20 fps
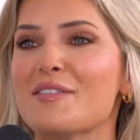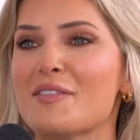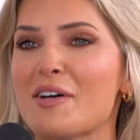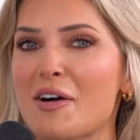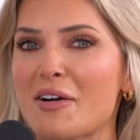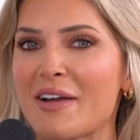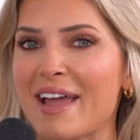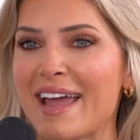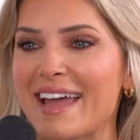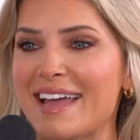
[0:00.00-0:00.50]

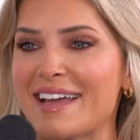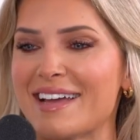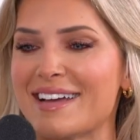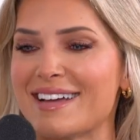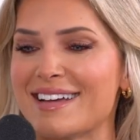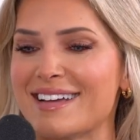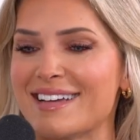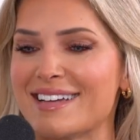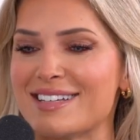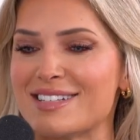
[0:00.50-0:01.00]
Okay.
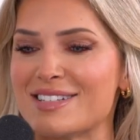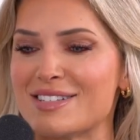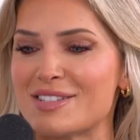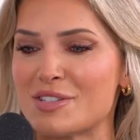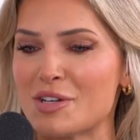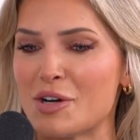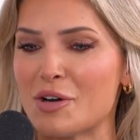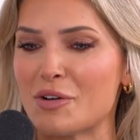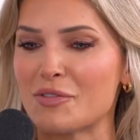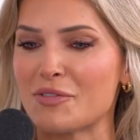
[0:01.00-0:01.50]

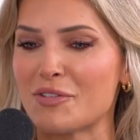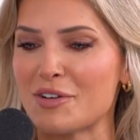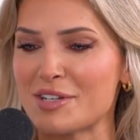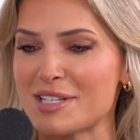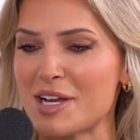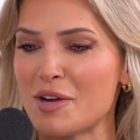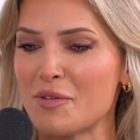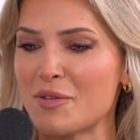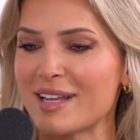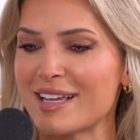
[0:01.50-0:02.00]
So
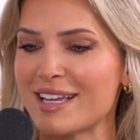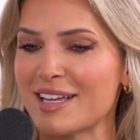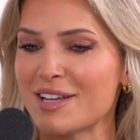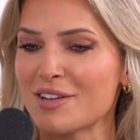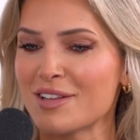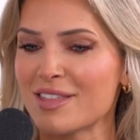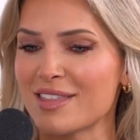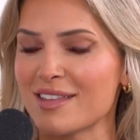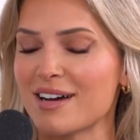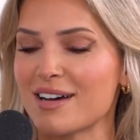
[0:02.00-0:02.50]
first I want to get
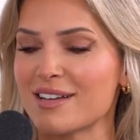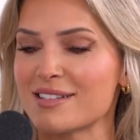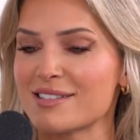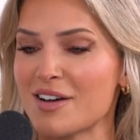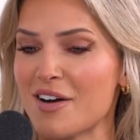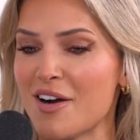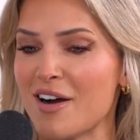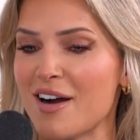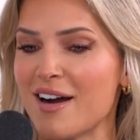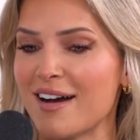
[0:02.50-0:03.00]
your thoughts
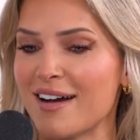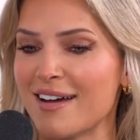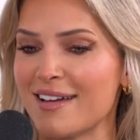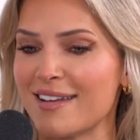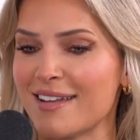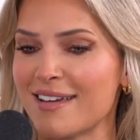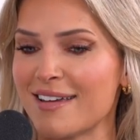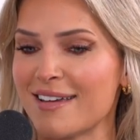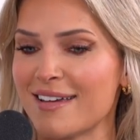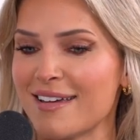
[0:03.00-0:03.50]

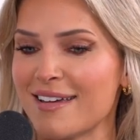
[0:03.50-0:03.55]
on